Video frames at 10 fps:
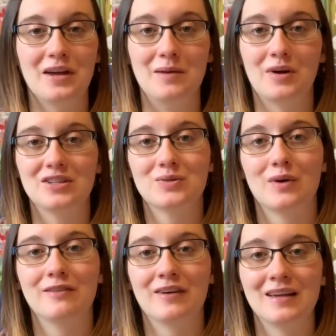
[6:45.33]
and Pacha's
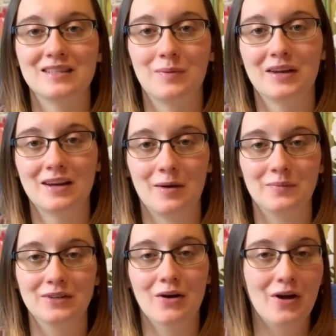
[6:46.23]
wife has to pick it up.
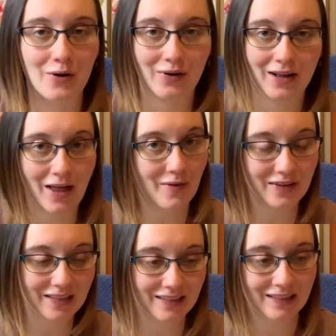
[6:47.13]
No, allow
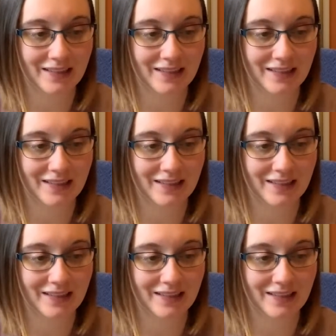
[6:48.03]
me.